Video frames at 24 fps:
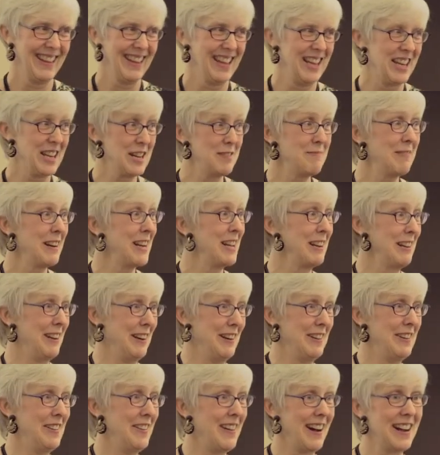Anybody
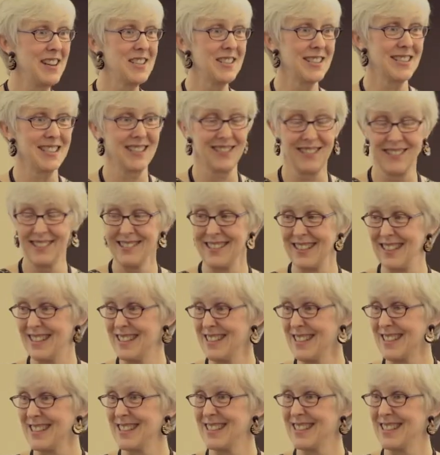know? I just learned
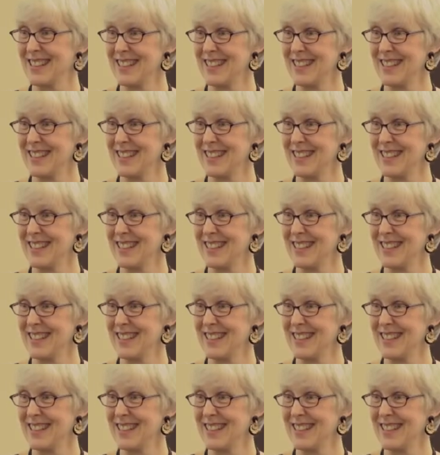this.